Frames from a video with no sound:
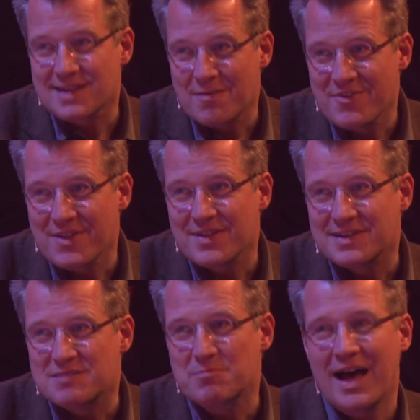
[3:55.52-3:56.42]
something
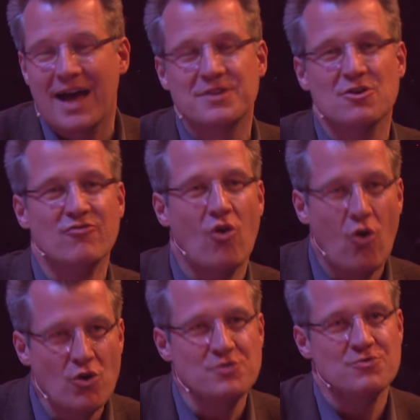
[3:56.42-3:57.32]
that is part of
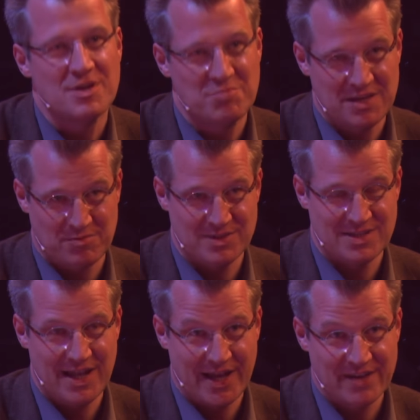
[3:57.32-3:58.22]
ordinary
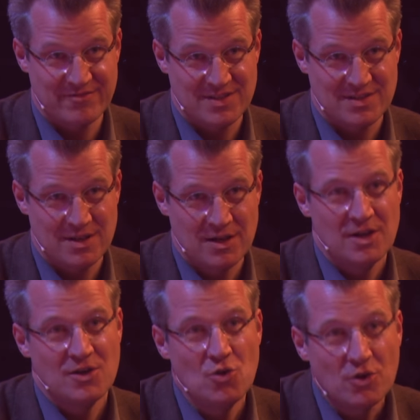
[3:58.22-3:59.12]
people's lives,
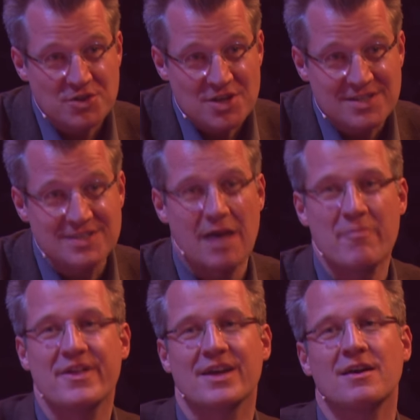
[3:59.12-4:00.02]
not just
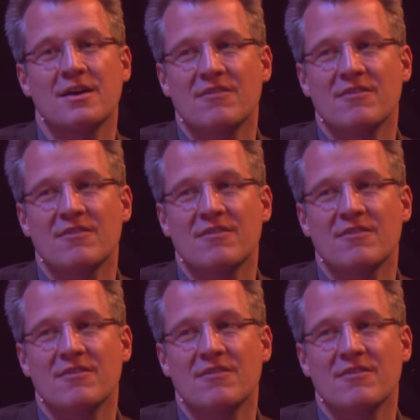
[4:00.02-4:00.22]
something